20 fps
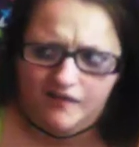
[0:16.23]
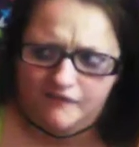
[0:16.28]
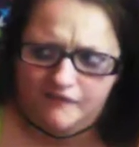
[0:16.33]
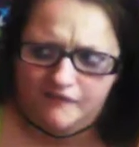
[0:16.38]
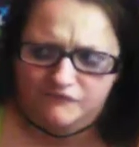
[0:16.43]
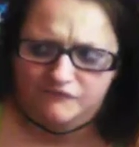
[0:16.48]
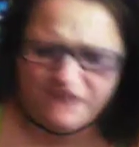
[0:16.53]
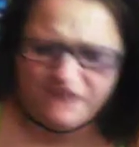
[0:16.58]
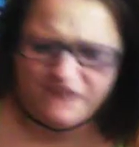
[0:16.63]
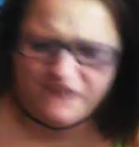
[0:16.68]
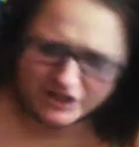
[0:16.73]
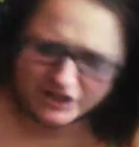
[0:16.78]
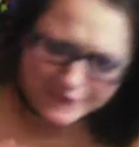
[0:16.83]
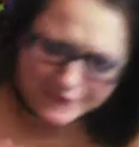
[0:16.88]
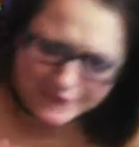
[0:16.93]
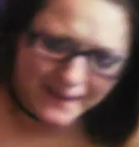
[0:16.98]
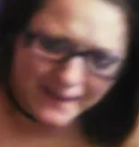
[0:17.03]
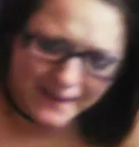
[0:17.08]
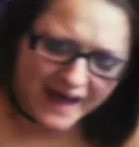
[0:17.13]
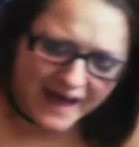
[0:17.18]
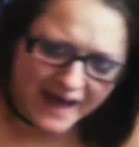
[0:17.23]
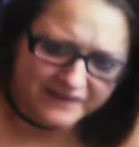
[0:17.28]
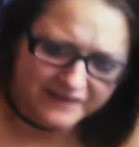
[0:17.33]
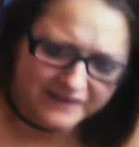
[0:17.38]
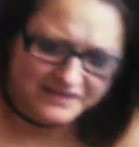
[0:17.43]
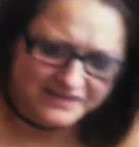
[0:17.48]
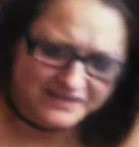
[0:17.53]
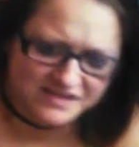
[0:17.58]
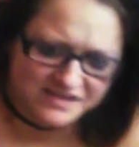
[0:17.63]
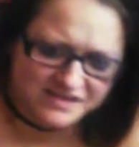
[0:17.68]
very bad
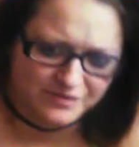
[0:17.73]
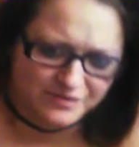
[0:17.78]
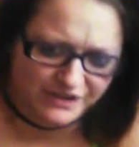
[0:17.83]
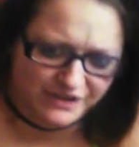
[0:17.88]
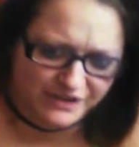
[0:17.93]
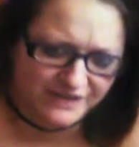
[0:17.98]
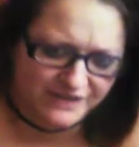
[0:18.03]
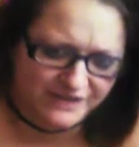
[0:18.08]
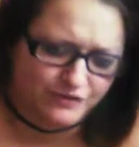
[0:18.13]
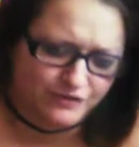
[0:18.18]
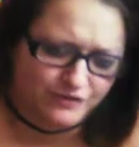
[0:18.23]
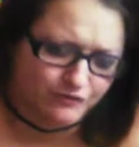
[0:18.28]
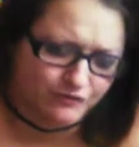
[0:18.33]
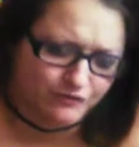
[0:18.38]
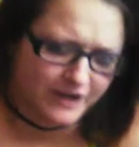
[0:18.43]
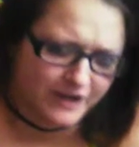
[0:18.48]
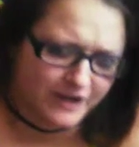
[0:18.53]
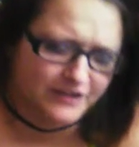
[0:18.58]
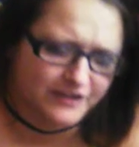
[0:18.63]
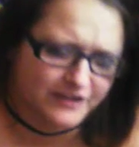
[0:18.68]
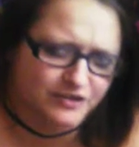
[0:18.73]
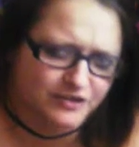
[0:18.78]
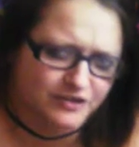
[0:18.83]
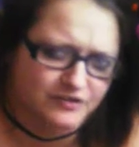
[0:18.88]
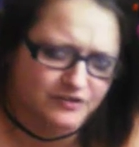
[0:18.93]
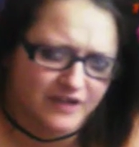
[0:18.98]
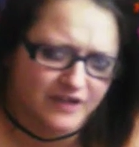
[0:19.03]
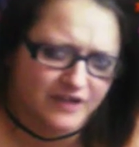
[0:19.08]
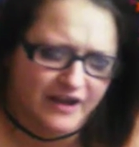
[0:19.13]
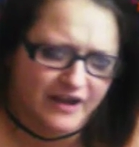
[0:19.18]
unless you put it in the right
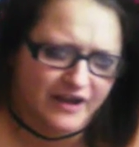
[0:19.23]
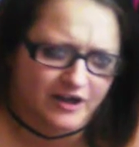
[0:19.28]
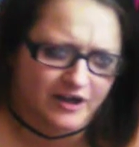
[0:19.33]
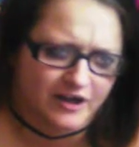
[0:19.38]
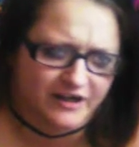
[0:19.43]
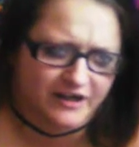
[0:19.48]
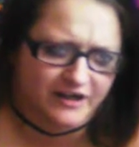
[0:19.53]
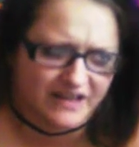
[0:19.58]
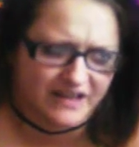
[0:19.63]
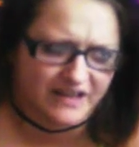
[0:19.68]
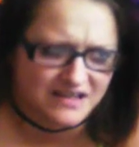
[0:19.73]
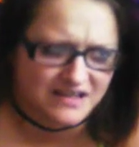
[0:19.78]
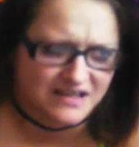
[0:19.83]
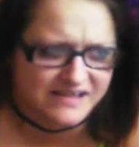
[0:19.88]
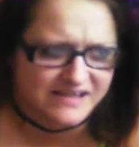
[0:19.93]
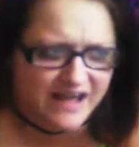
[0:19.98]
areas.